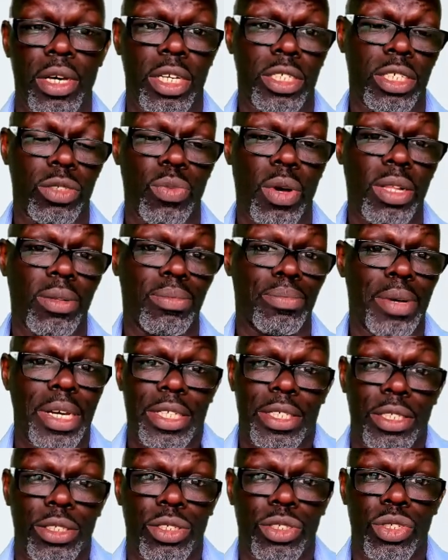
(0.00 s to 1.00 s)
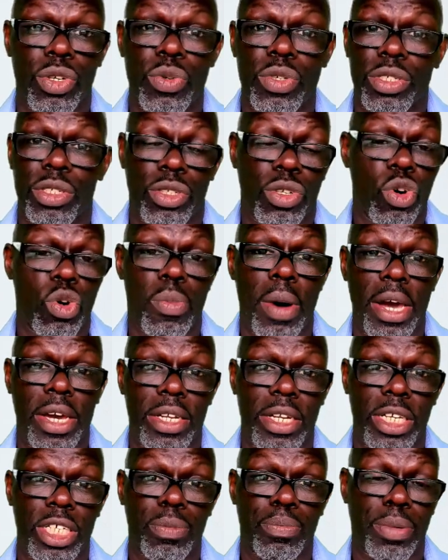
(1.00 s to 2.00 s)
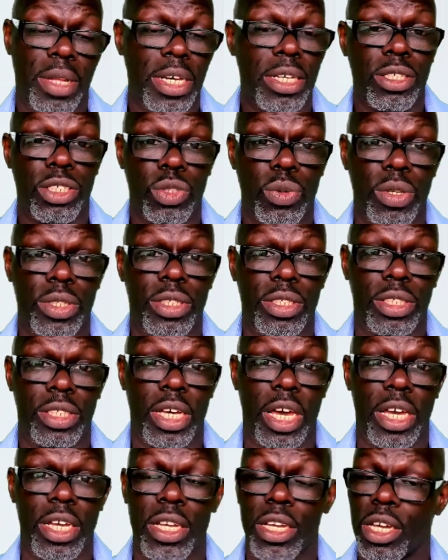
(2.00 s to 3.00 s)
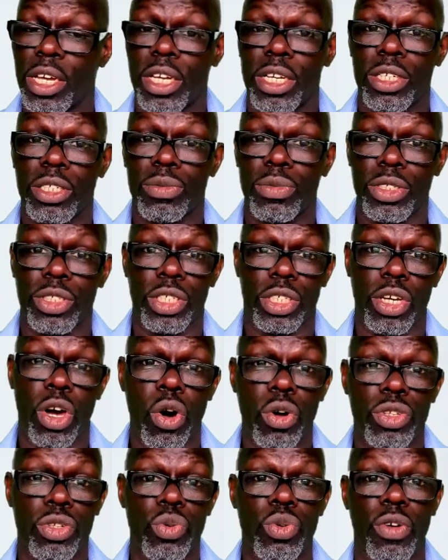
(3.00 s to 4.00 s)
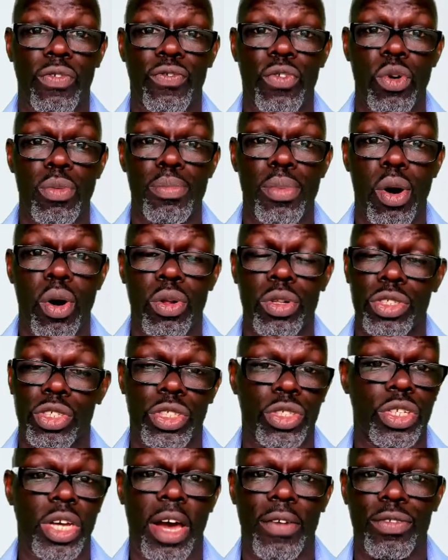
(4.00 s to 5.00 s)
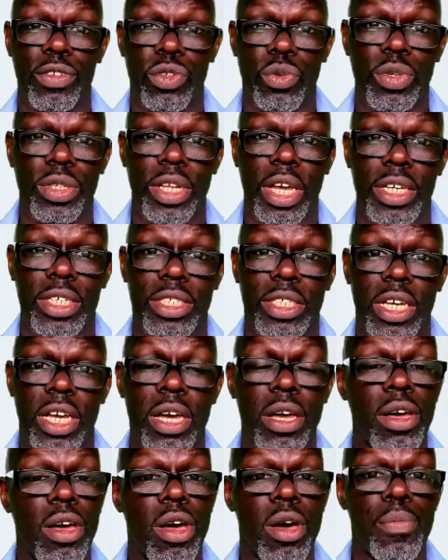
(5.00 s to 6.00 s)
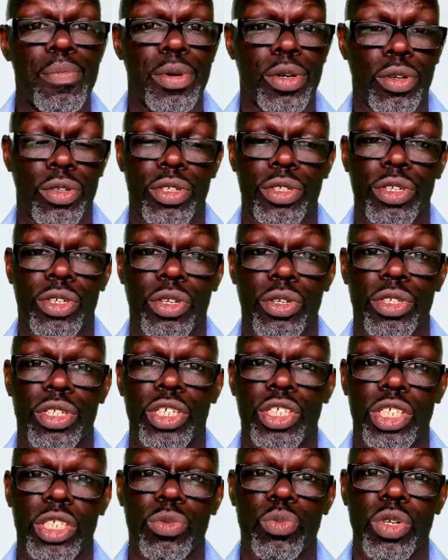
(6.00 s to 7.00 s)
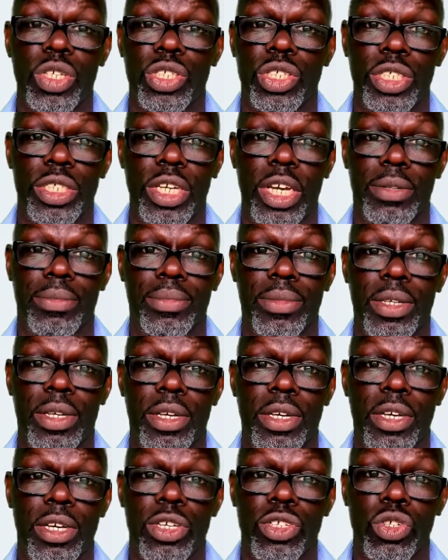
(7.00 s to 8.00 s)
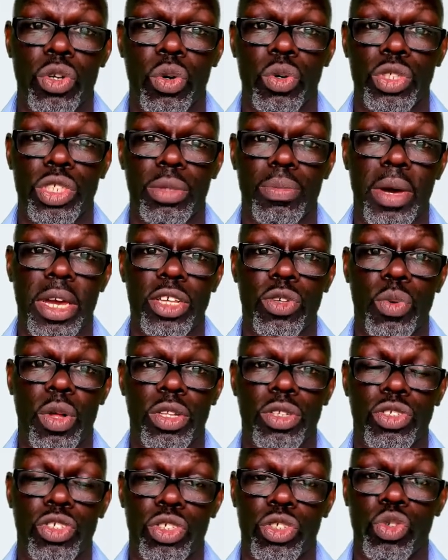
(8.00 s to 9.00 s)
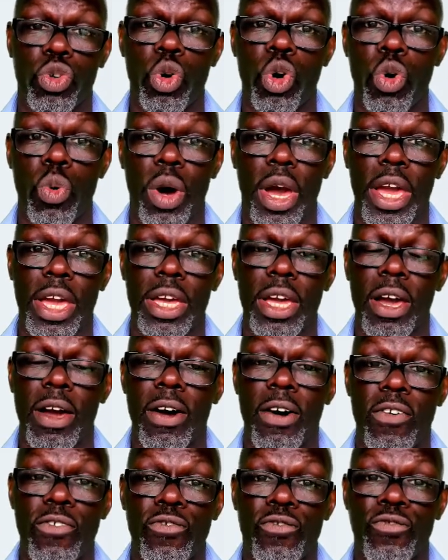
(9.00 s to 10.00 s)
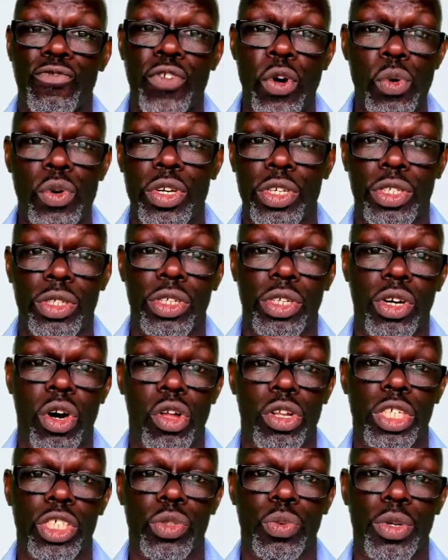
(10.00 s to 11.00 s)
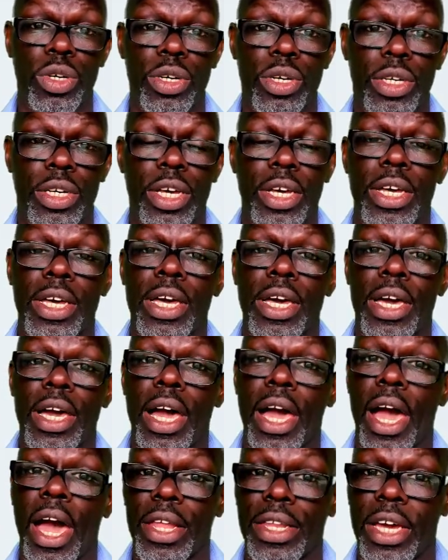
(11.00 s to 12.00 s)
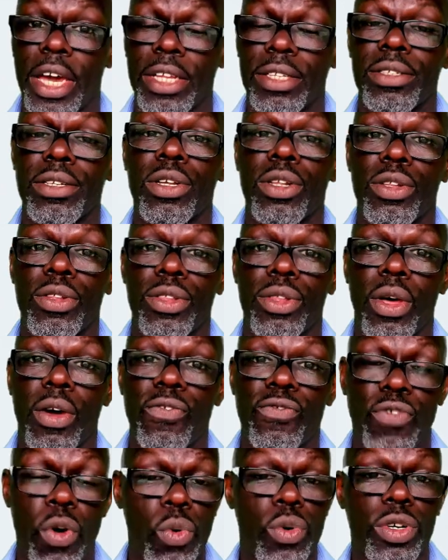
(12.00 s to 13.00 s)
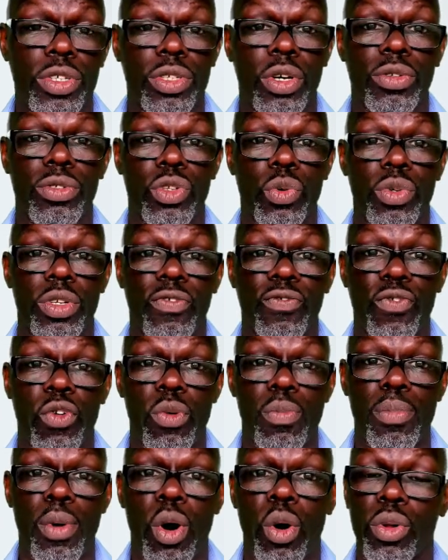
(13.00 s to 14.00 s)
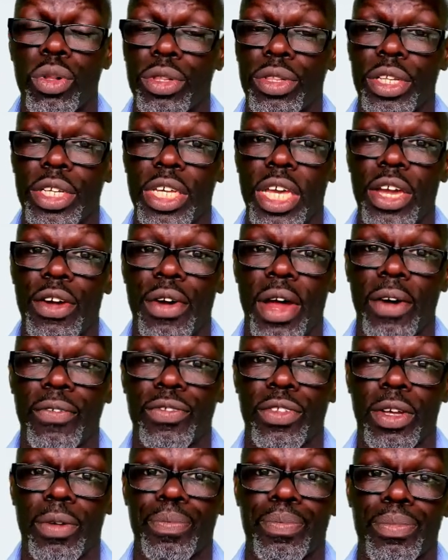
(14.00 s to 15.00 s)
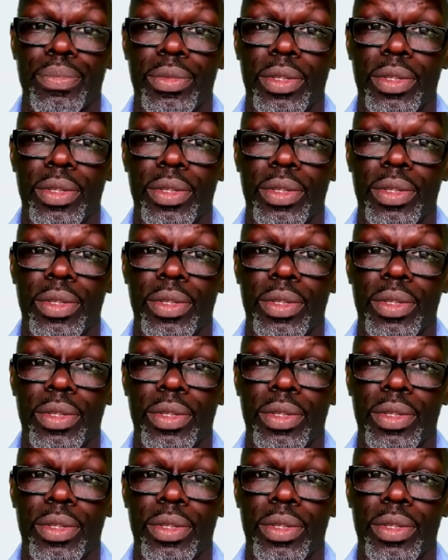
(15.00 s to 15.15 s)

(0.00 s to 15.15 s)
I said, well, best thing to do is to go back and explain to her to say, well, she can't do the football. She's going to have to do it next year because of the condition in which she's in. So she may as well just go away, focus on her college work, and then focus on doing the football the year after.